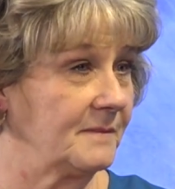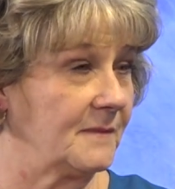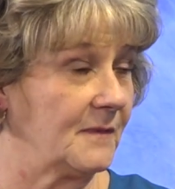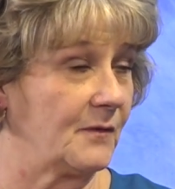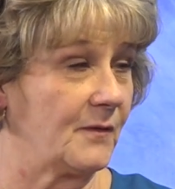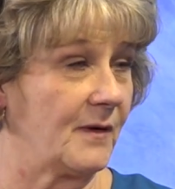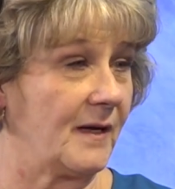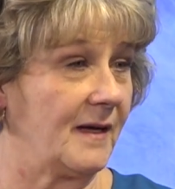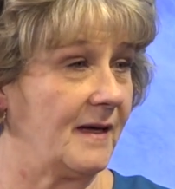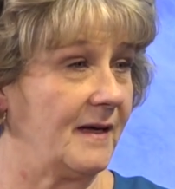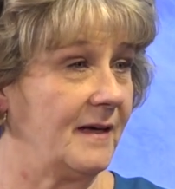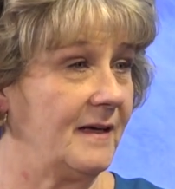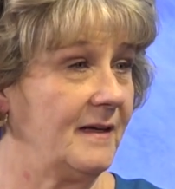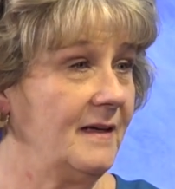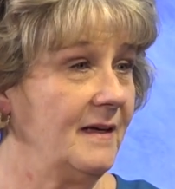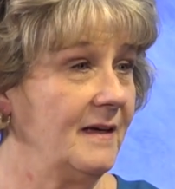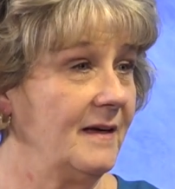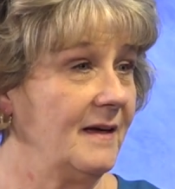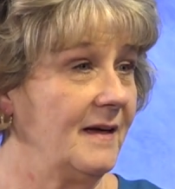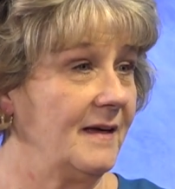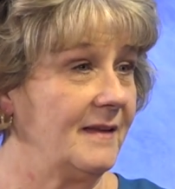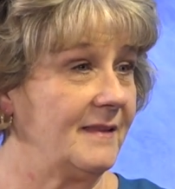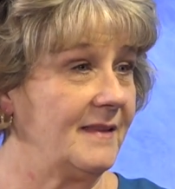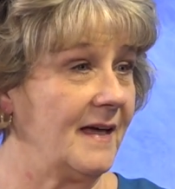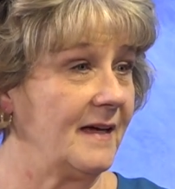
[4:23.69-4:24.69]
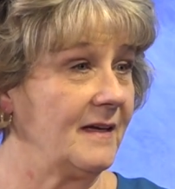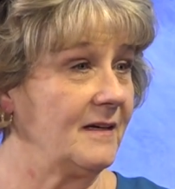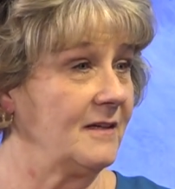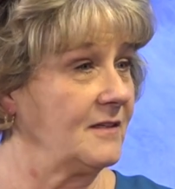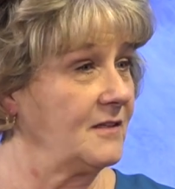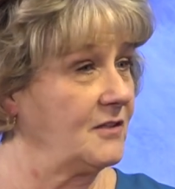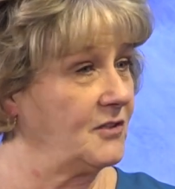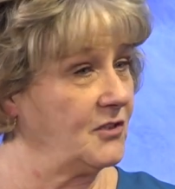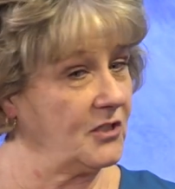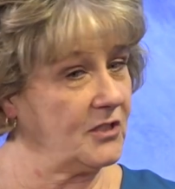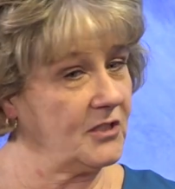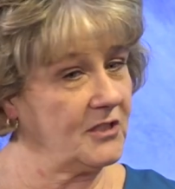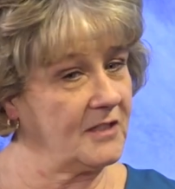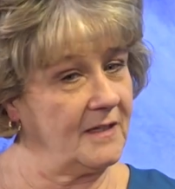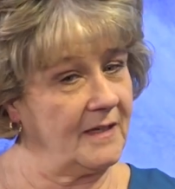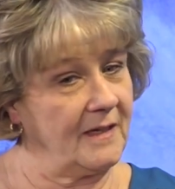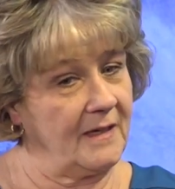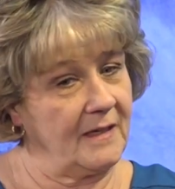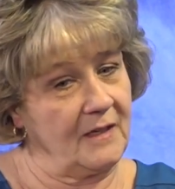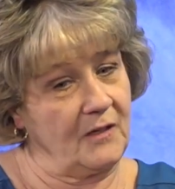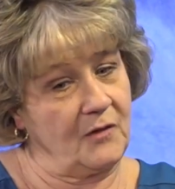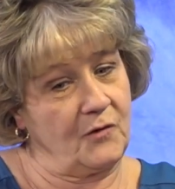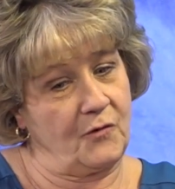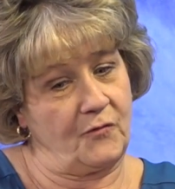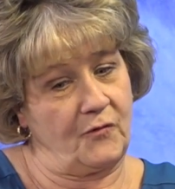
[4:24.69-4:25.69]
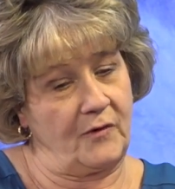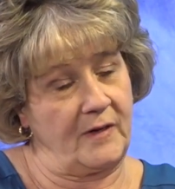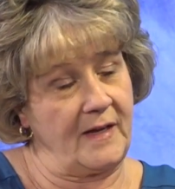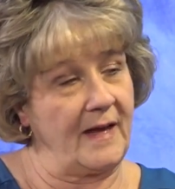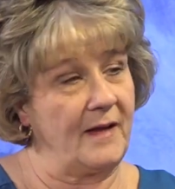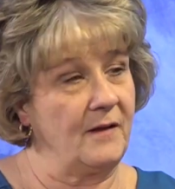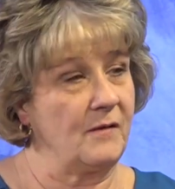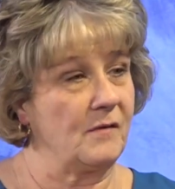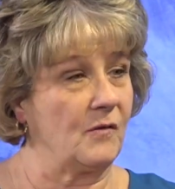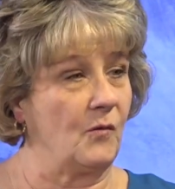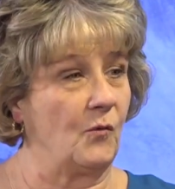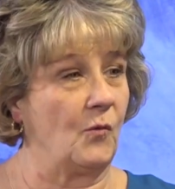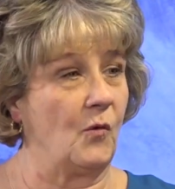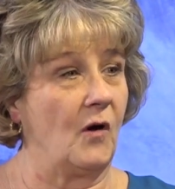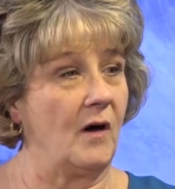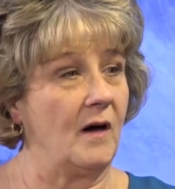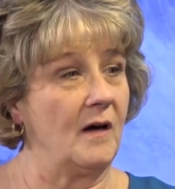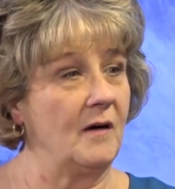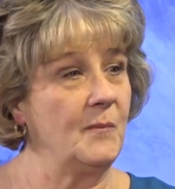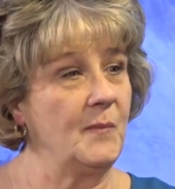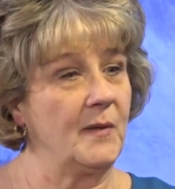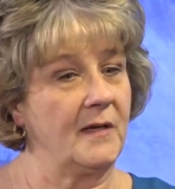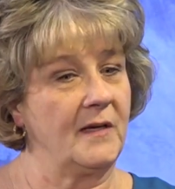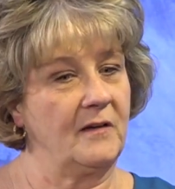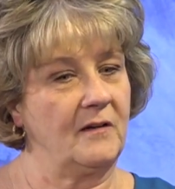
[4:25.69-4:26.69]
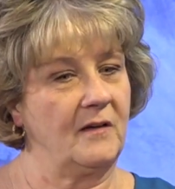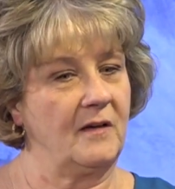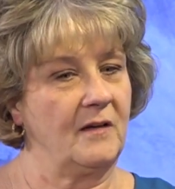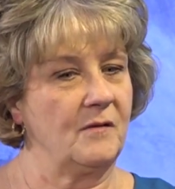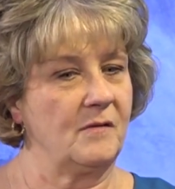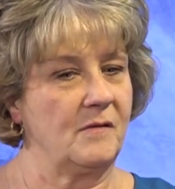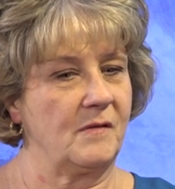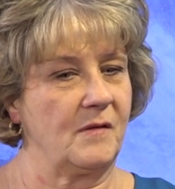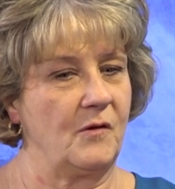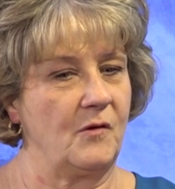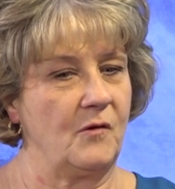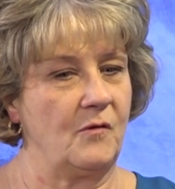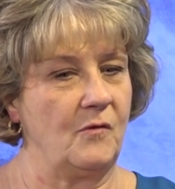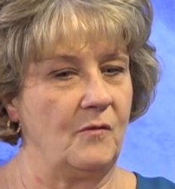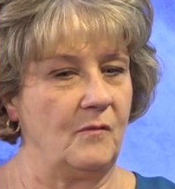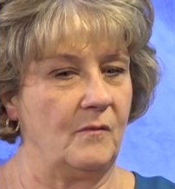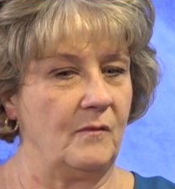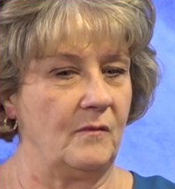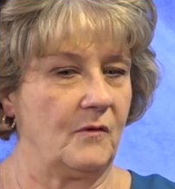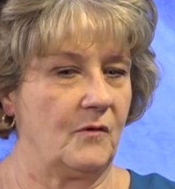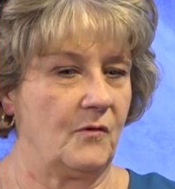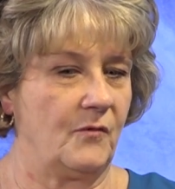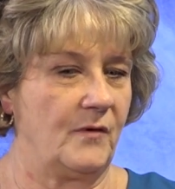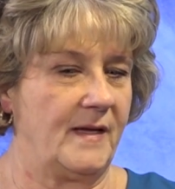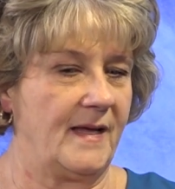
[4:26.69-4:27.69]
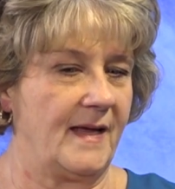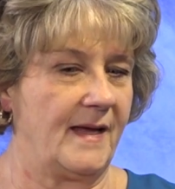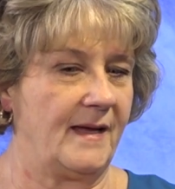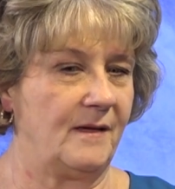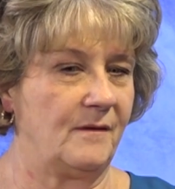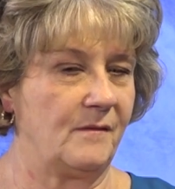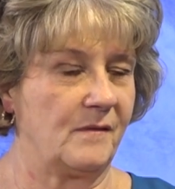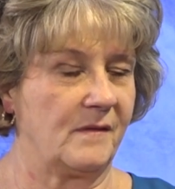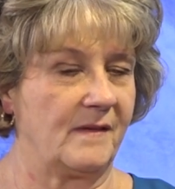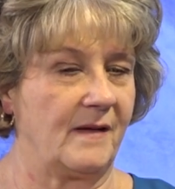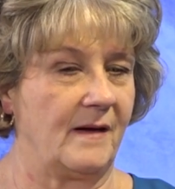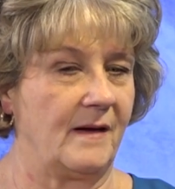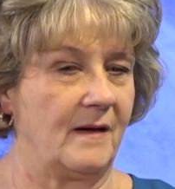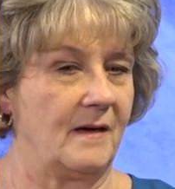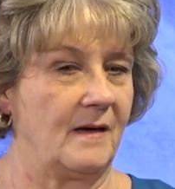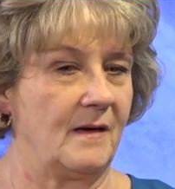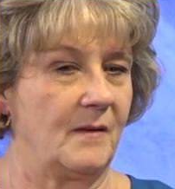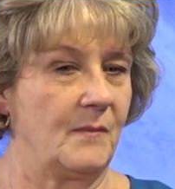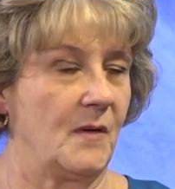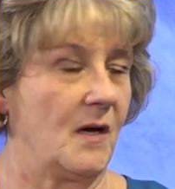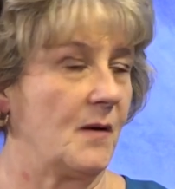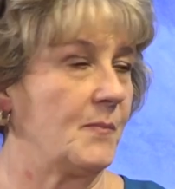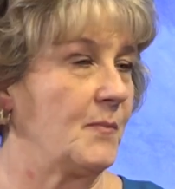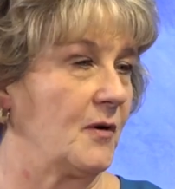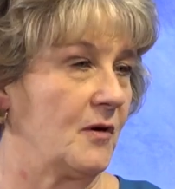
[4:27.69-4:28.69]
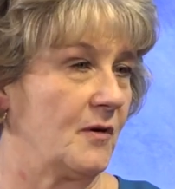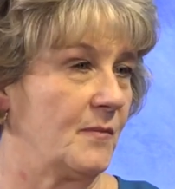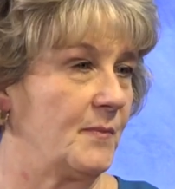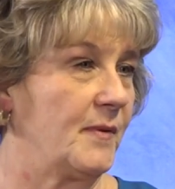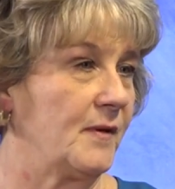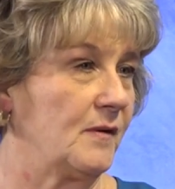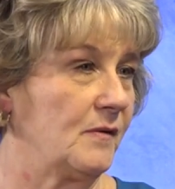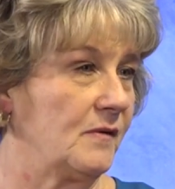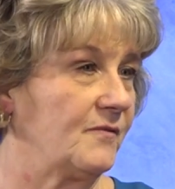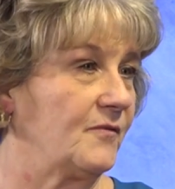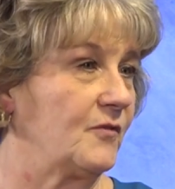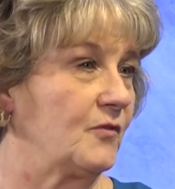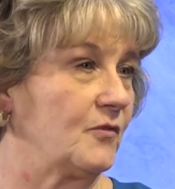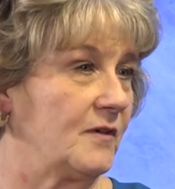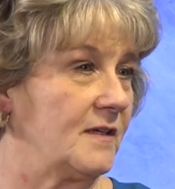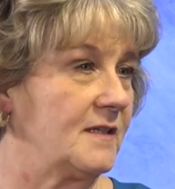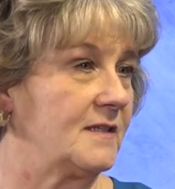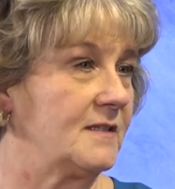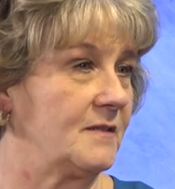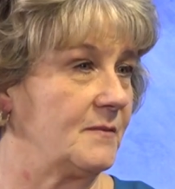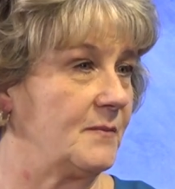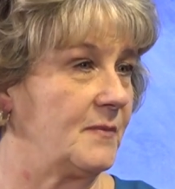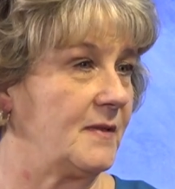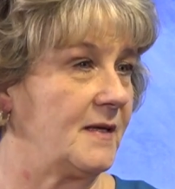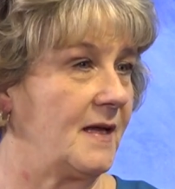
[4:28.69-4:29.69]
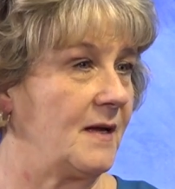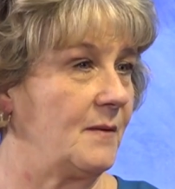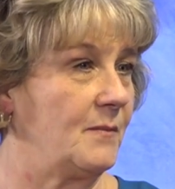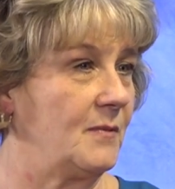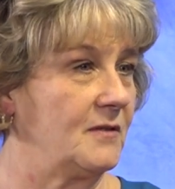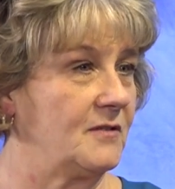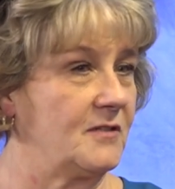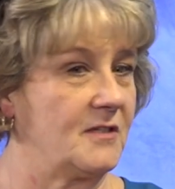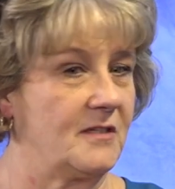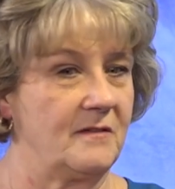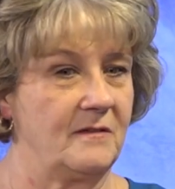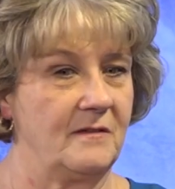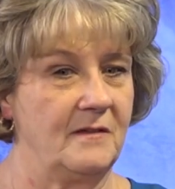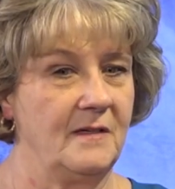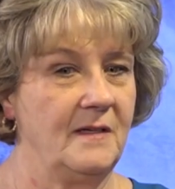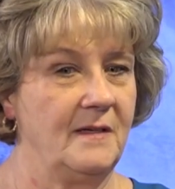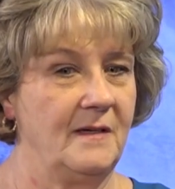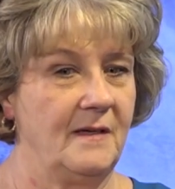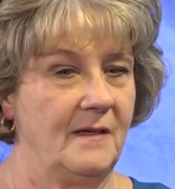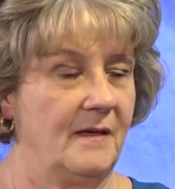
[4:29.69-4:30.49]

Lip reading: Okay, that just, it creates a wall, but it also creates a purpose for it to be able to